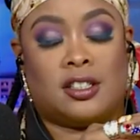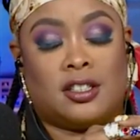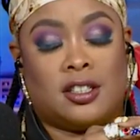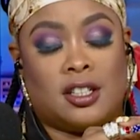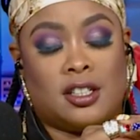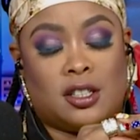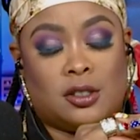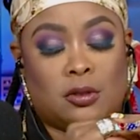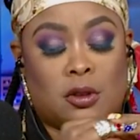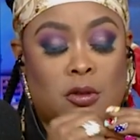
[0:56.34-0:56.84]
These
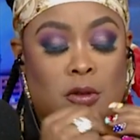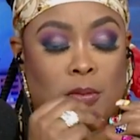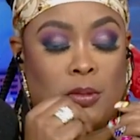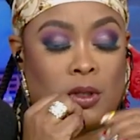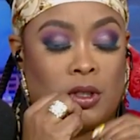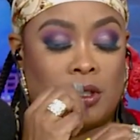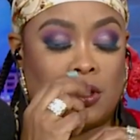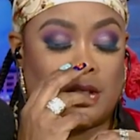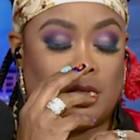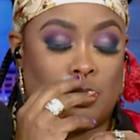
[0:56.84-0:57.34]
three were put
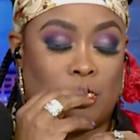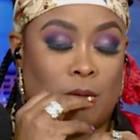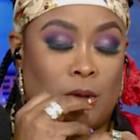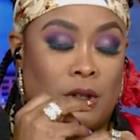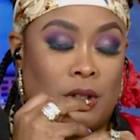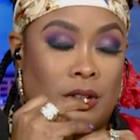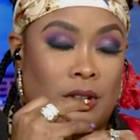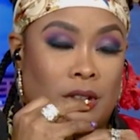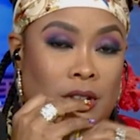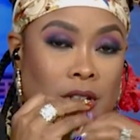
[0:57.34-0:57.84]
into
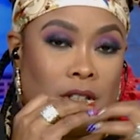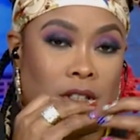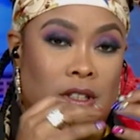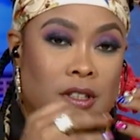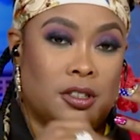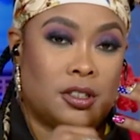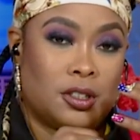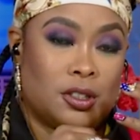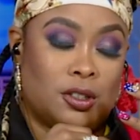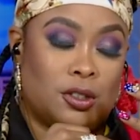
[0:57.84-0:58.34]
one, and this
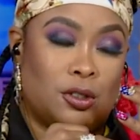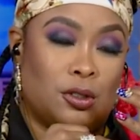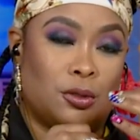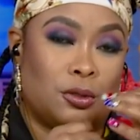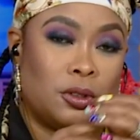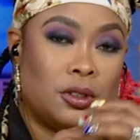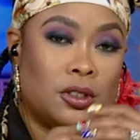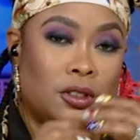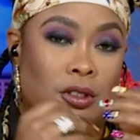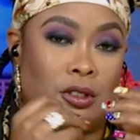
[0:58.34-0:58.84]
is two, and
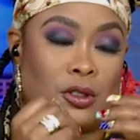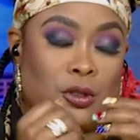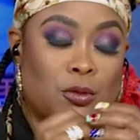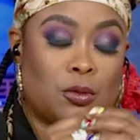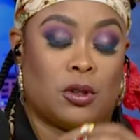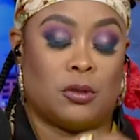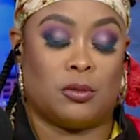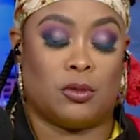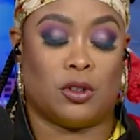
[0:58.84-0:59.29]
then there's one